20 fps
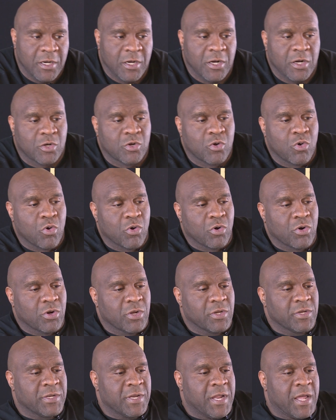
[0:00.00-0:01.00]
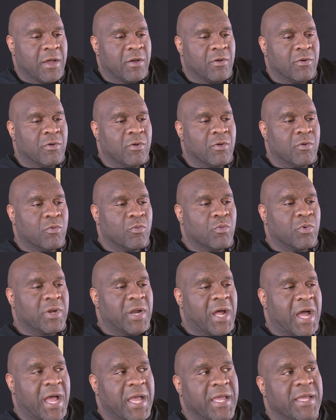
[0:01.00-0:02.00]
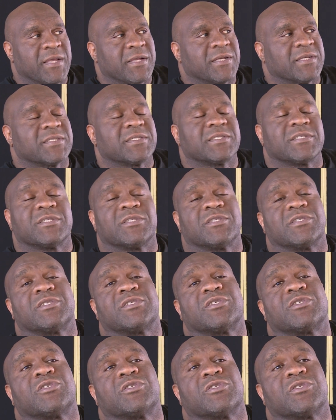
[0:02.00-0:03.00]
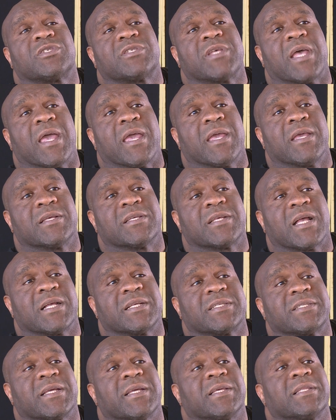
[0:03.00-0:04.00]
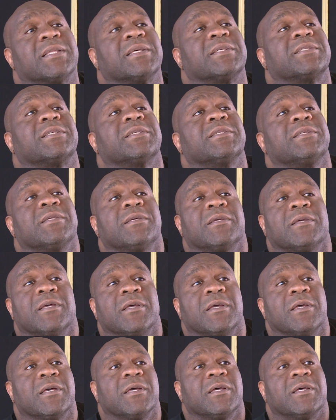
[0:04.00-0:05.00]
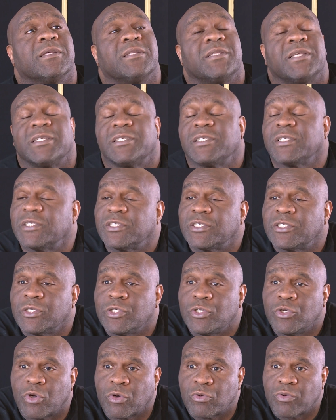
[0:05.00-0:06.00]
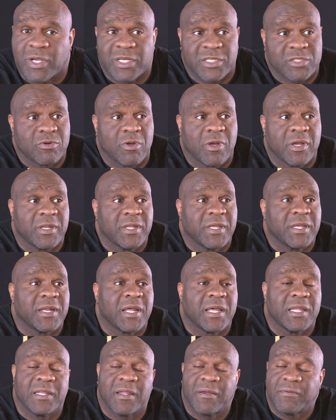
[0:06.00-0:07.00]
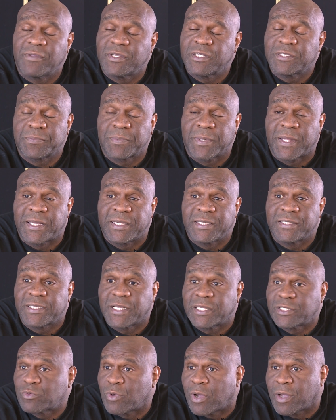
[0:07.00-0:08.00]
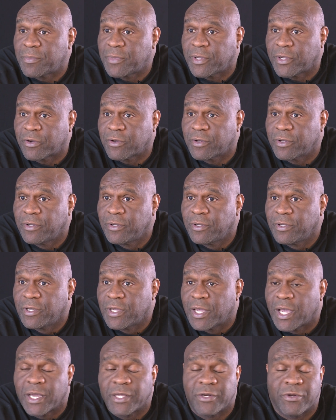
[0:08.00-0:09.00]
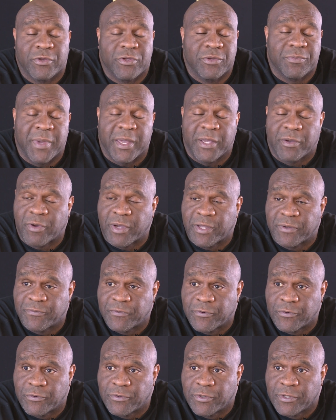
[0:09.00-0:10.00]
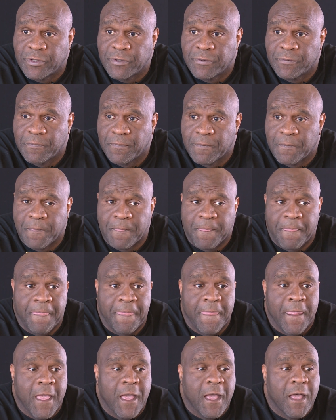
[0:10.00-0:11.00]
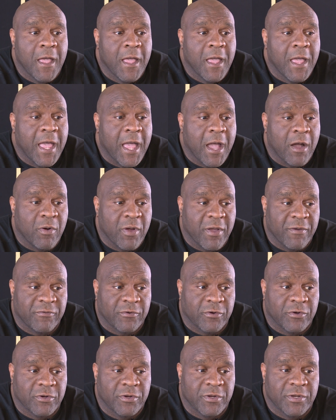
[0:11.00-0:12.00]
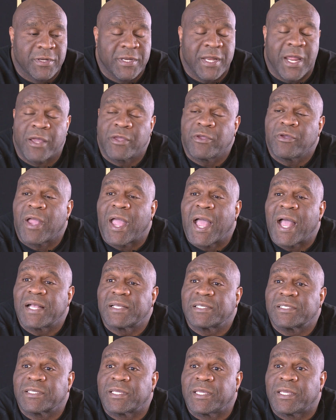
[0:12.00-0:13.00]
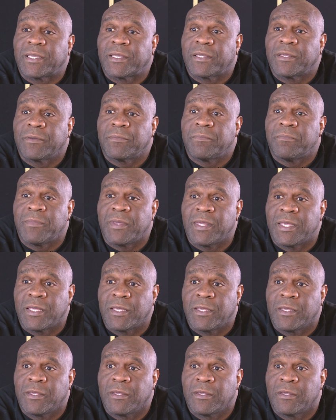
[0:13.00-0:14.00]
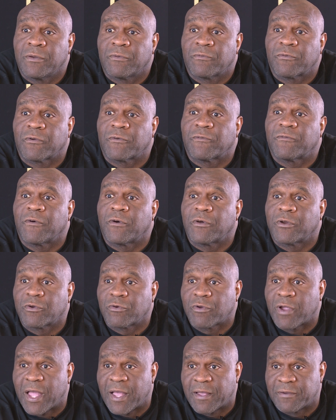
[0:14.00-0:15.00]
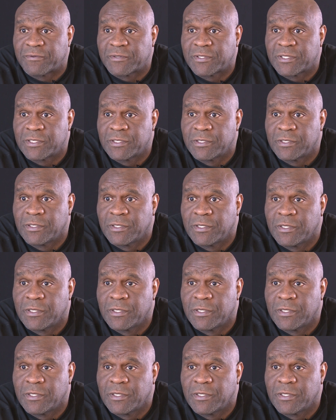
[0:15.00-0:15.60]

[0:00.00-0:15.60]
now, what I say is I say, listen, this is your restaurant, and I love this place. That's why I'm here. I know you make great food. However, now you're asking me for photographs.